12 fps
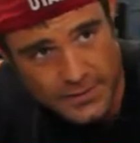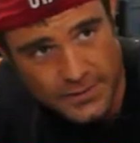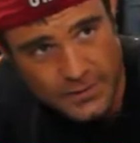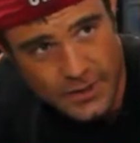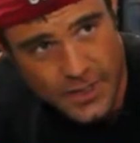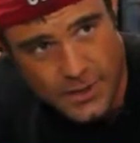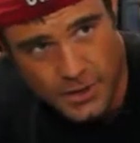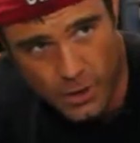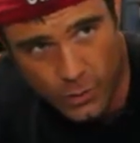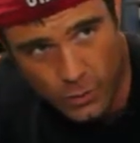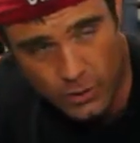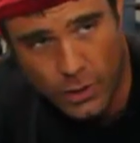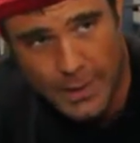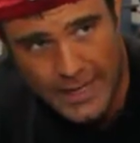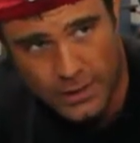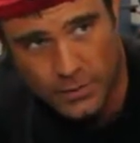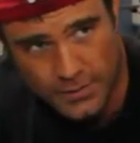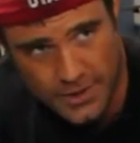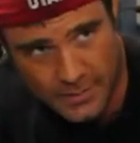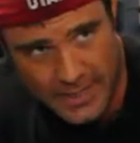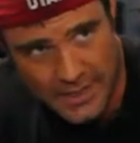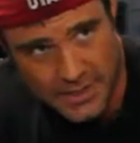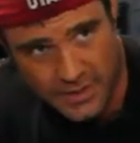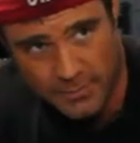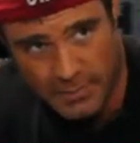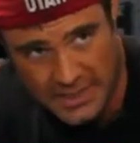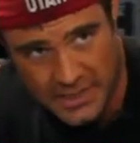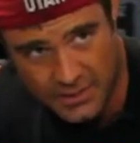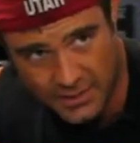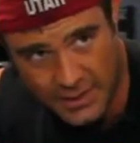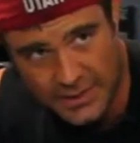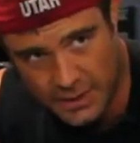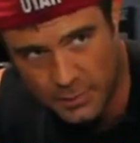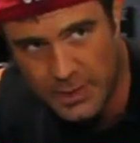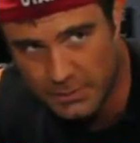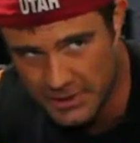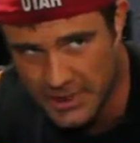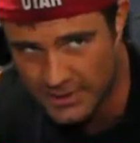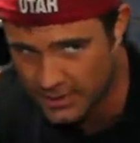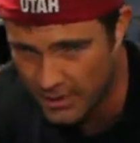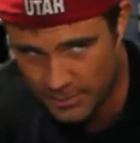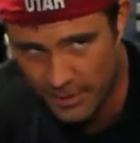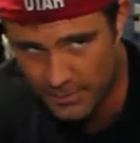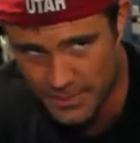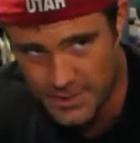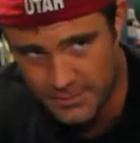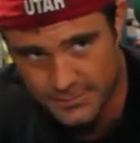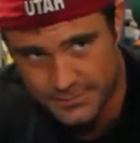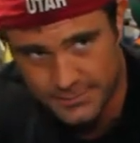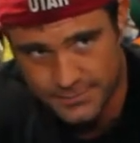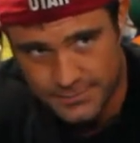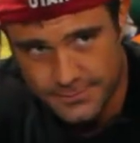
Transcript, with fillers: Right. So we'll go back over some of that stuff mentally, and you'll be able to get there, I promise. Very good.